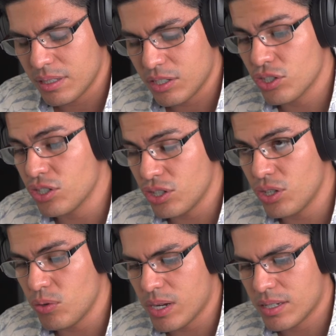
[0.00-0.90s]
Just in the
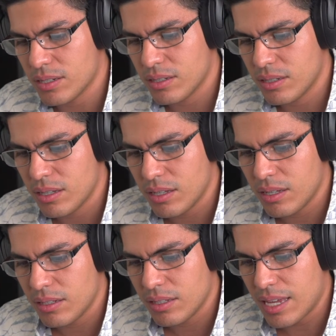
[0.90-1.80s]
U.S.
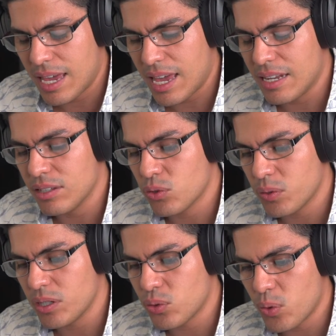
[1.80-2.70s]
And in
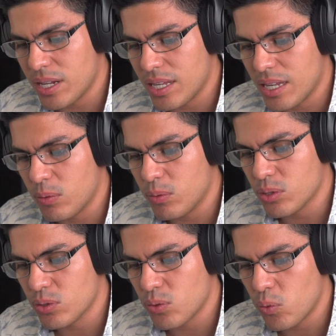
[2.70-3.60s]
2020, it
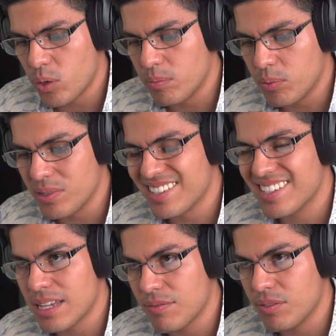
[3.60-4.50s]
was
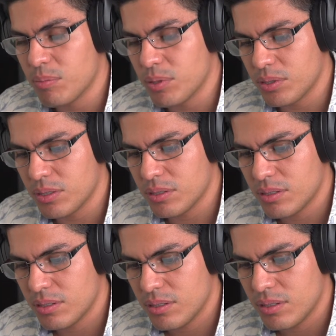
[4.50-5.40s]
1.7 billion.
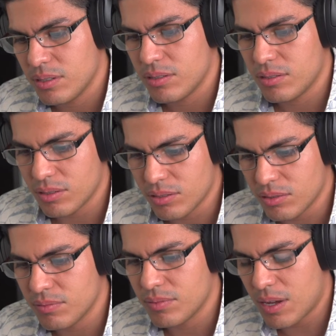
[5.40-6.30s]

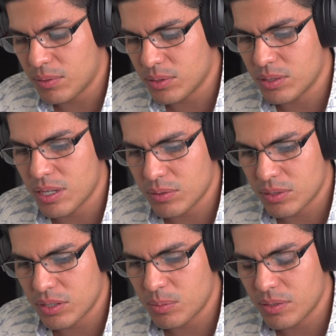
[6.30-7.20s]
So that was a
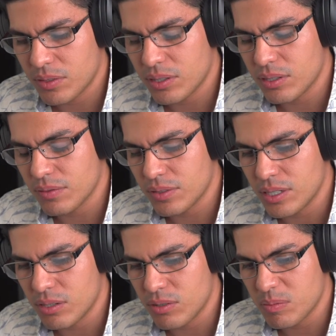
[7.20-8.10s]
little bit of a
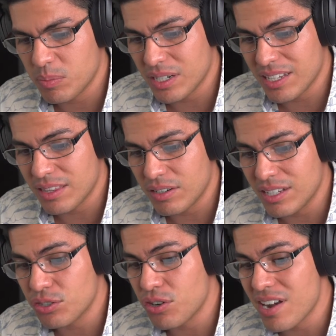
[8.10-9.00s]
decrease. But in their
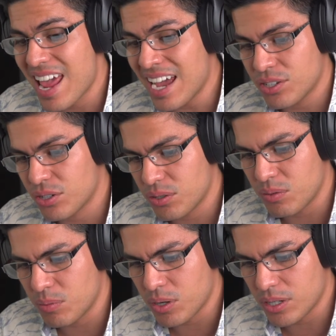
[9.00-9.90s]

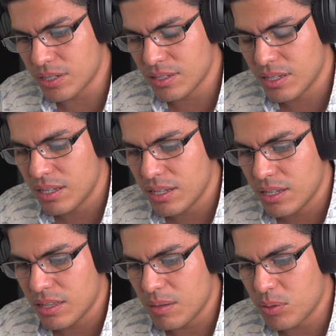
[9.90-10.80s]
international markets,
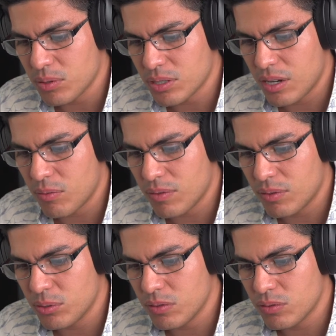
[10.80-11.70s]
they posted a
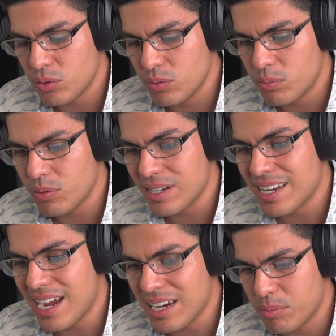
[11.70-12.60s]
revenue of
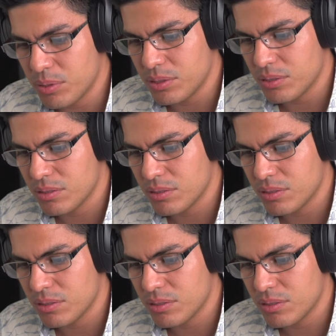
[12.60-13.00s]
2.9 billion